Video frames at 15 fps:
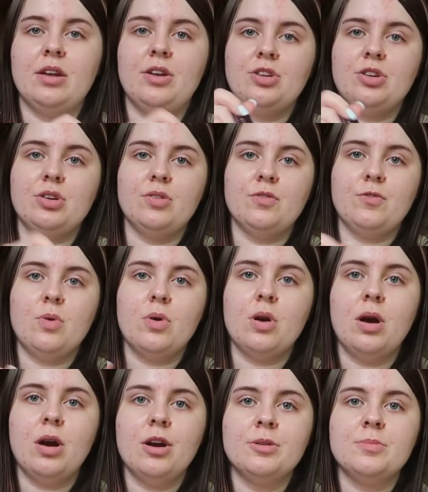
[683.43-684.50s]
on your
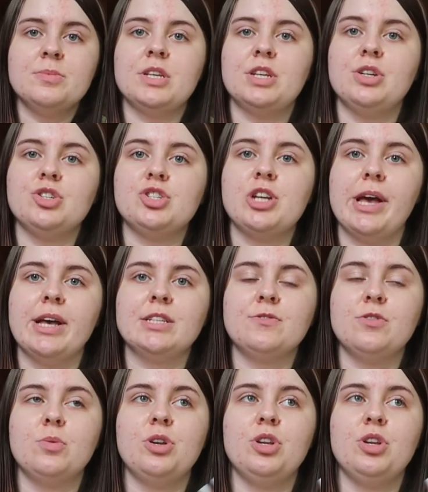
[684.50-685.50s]
forearms and your chest for